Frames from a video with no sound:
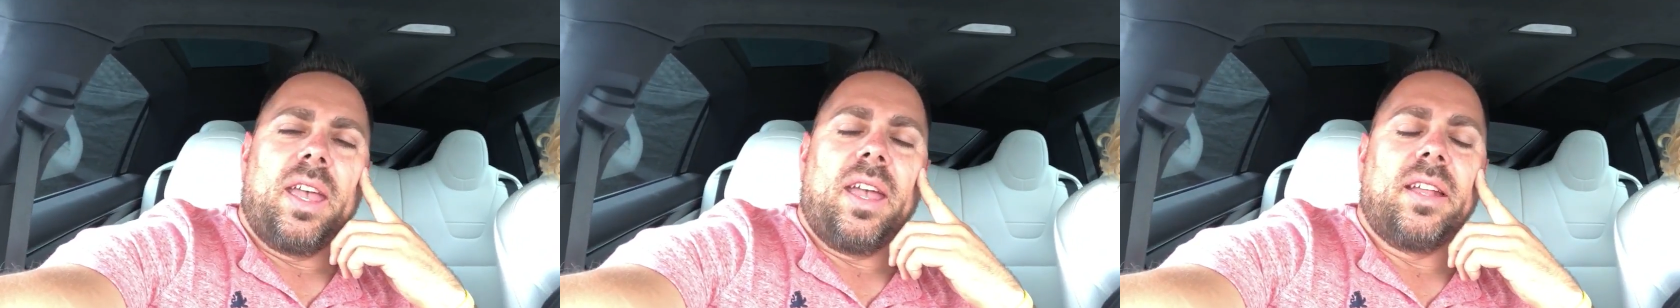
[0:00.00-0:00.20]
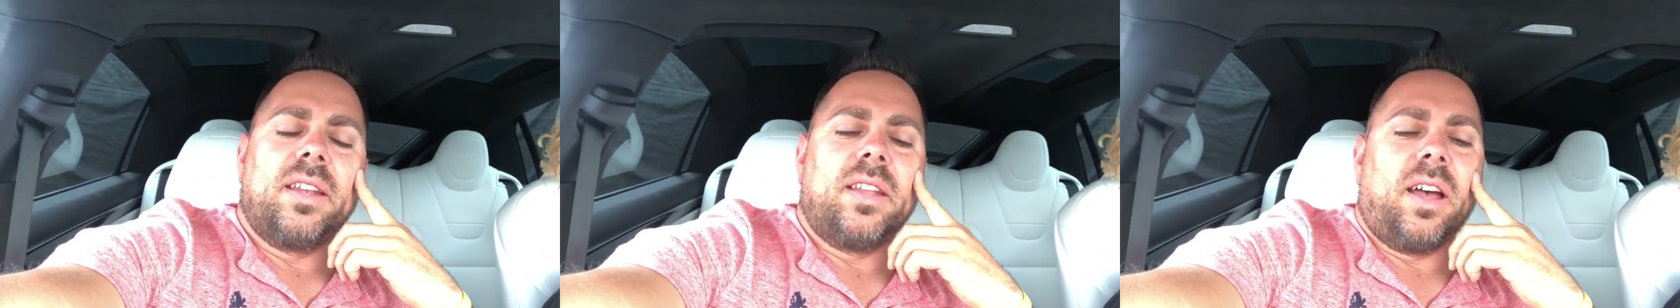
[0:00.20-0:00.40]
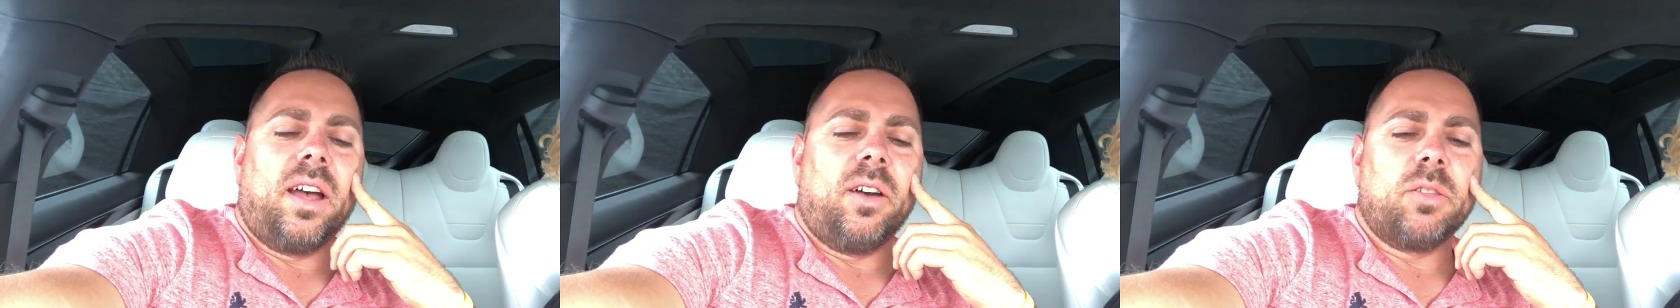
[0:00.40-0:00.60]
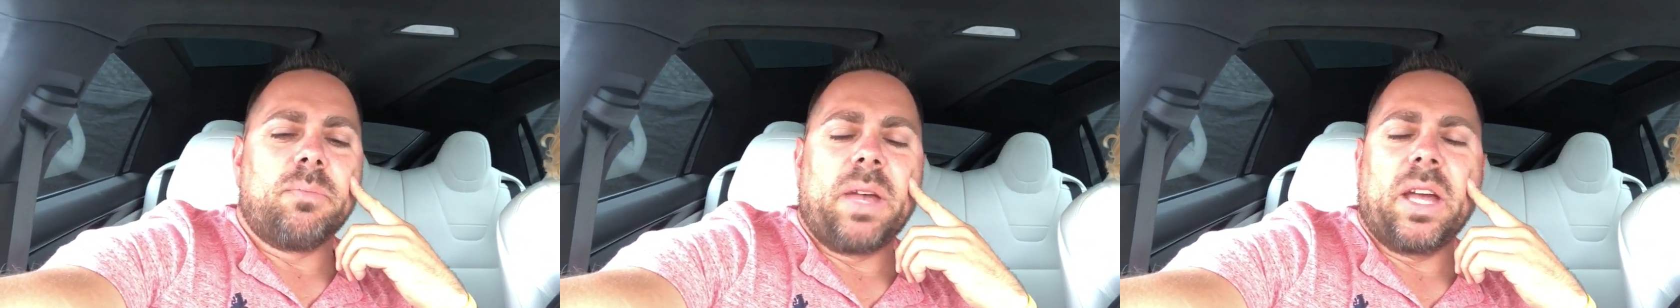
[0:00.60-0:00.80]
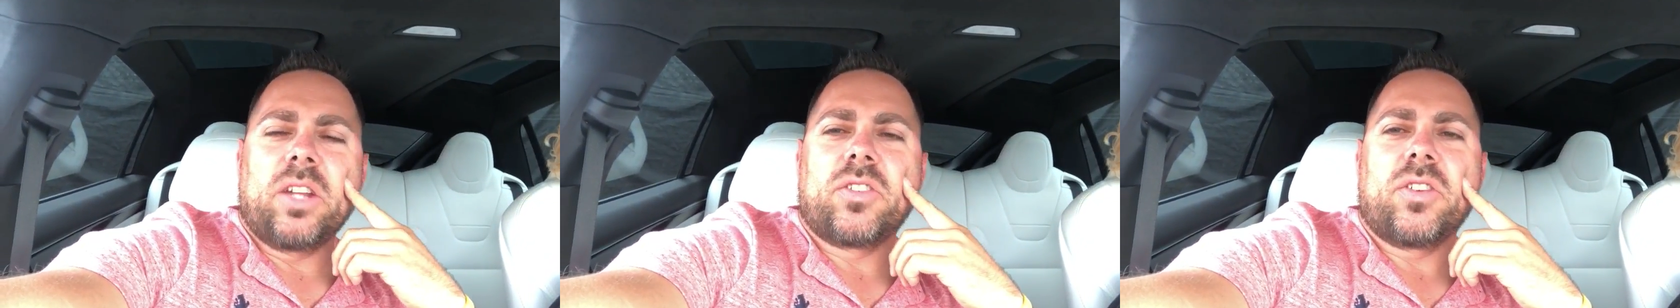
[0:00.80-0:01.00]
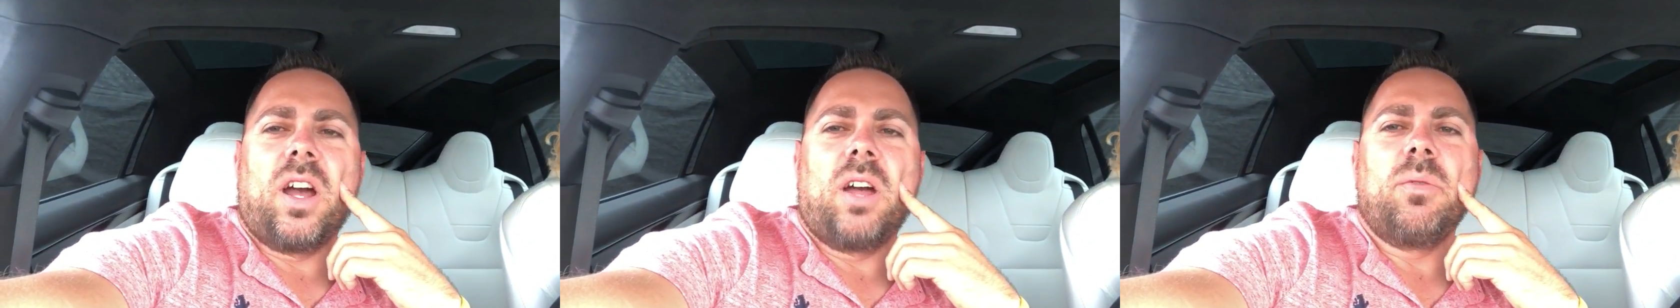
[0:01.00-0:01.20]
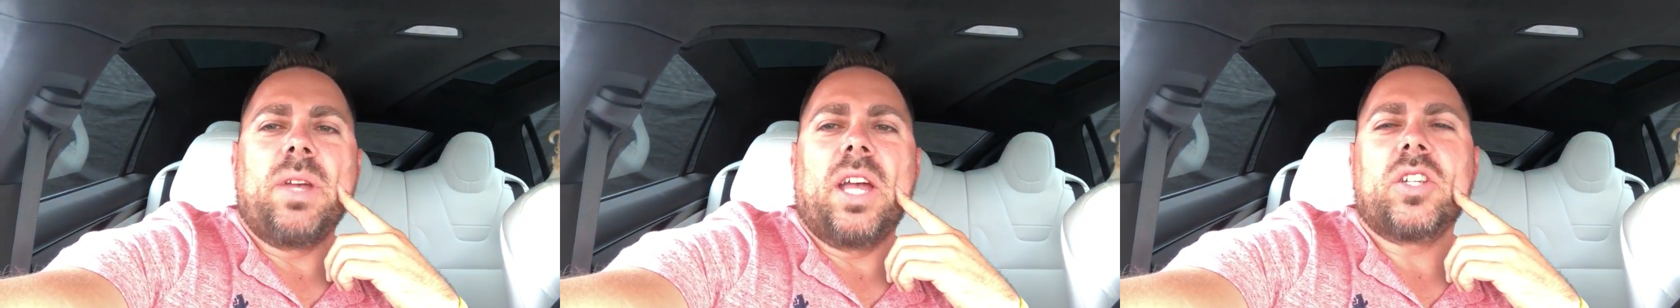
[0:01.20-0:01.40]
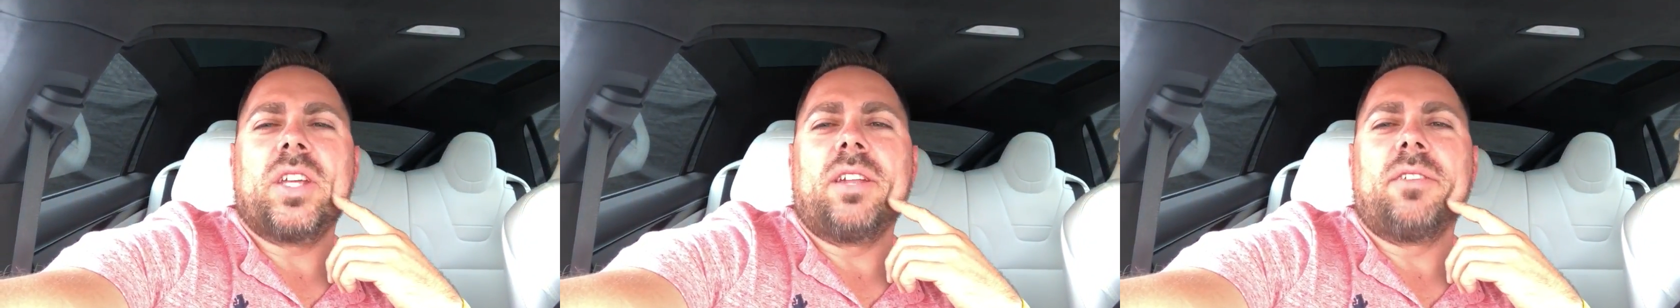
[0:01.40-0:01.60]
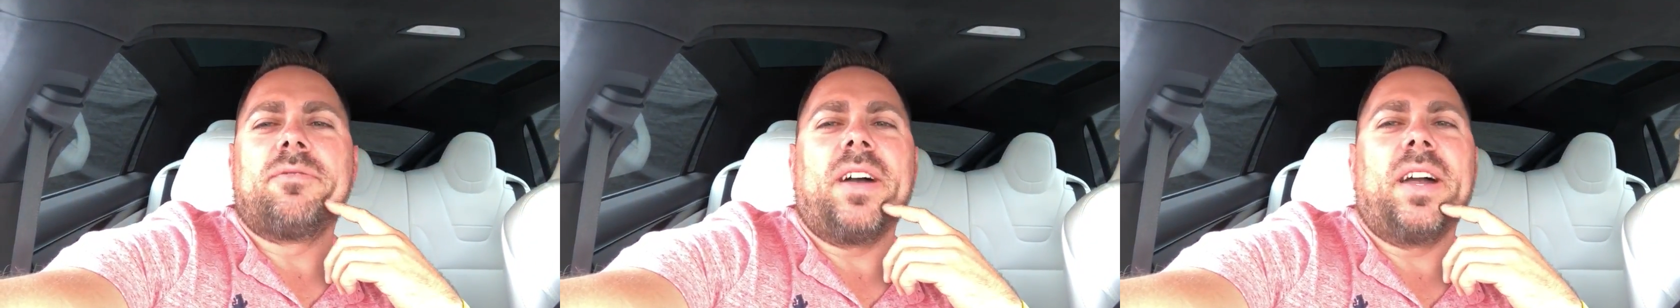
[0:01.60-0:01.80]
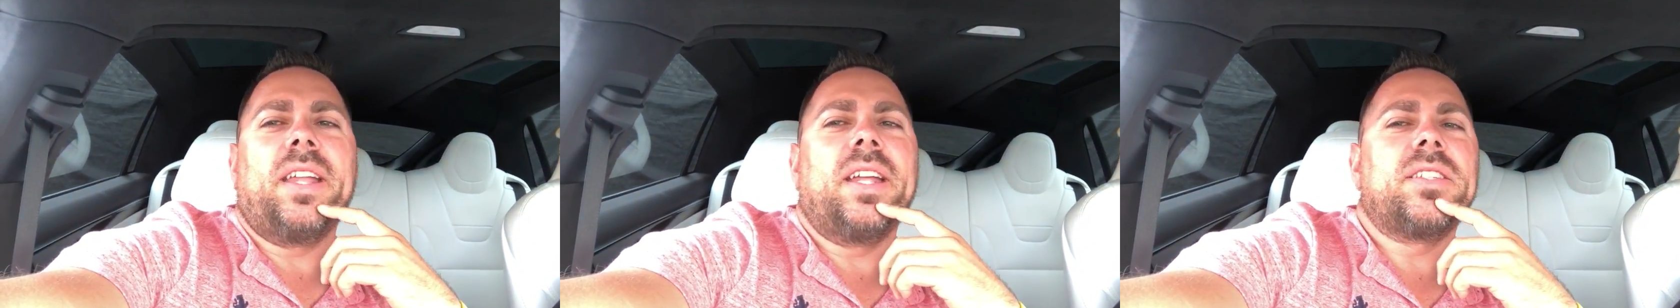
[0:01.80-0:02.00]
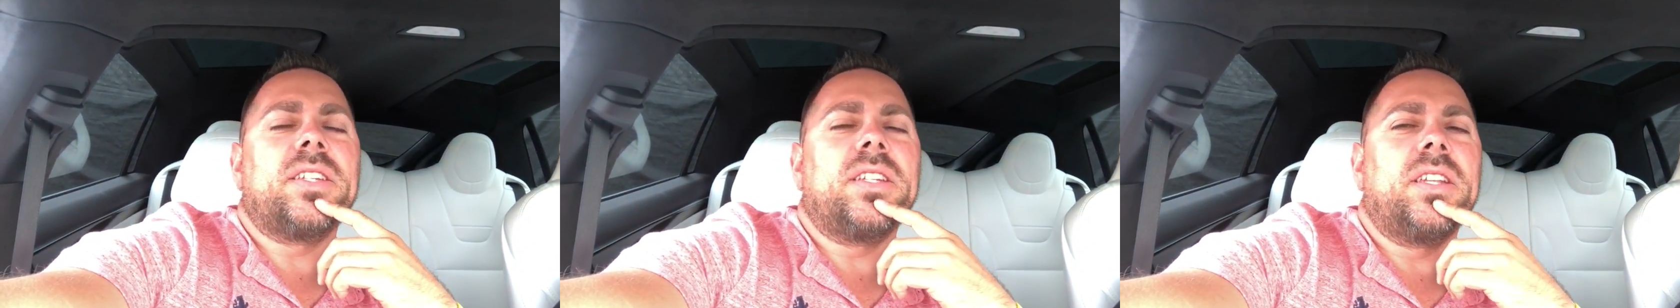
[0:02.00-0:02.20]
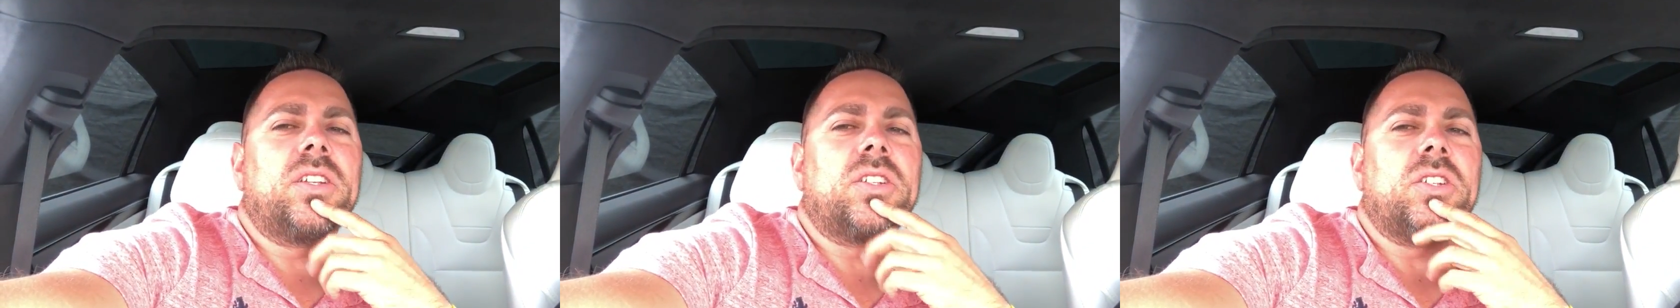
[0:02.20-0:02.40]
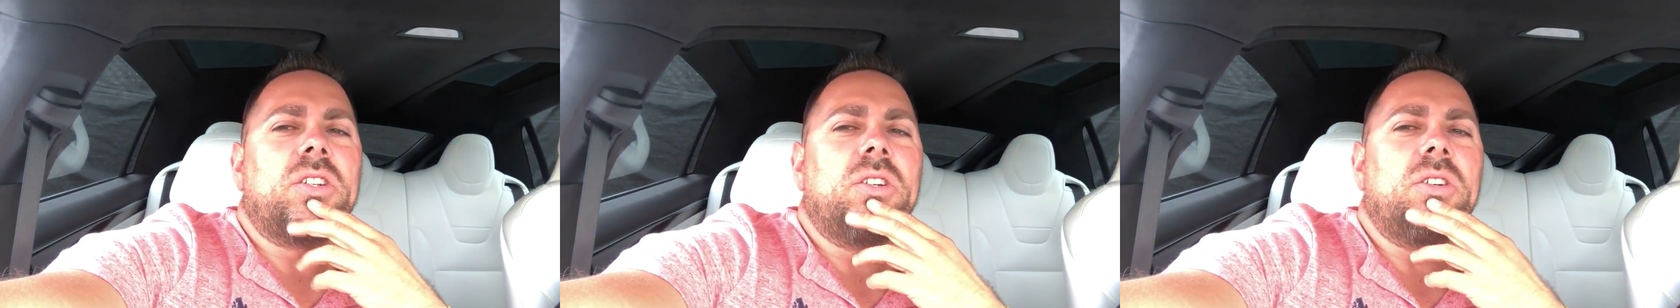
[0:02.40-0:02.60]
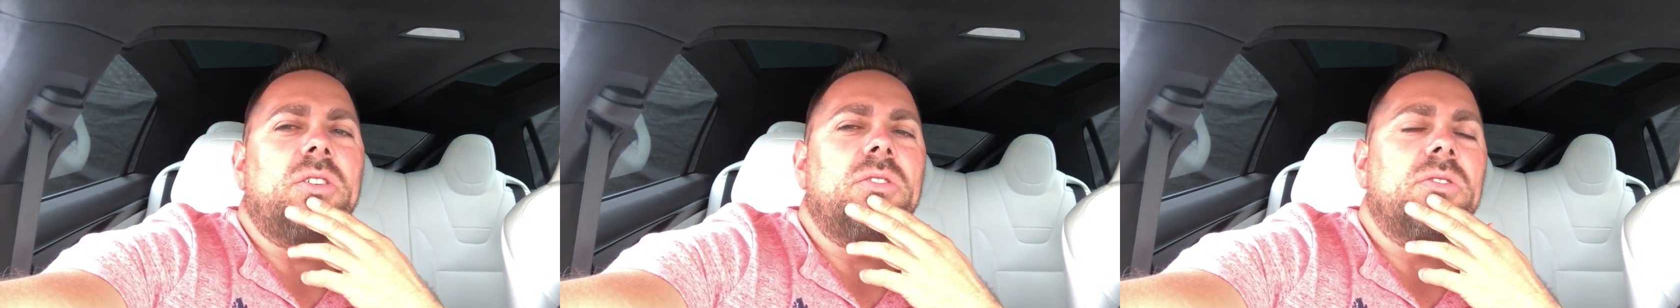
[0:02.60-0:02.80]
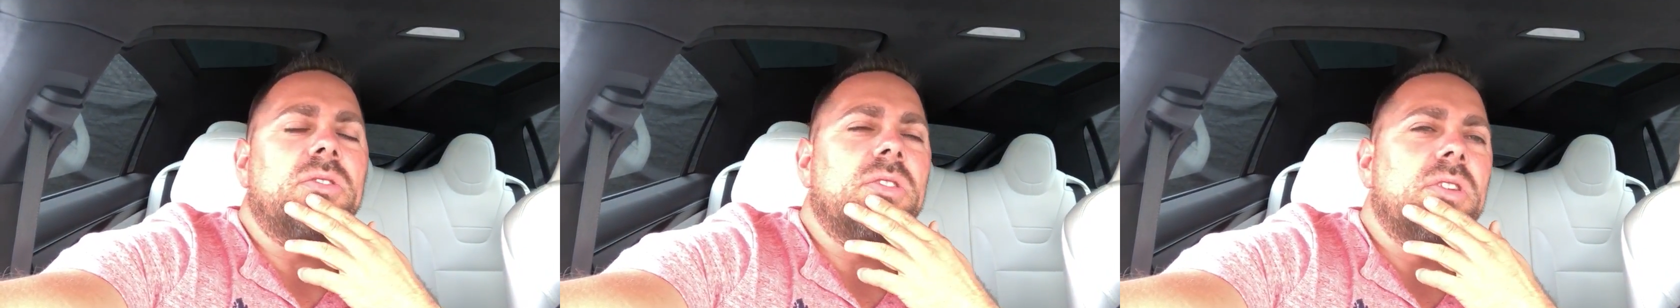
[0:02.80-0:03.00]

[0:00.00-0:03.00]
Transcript: And with Megatron, we actually had a financing issue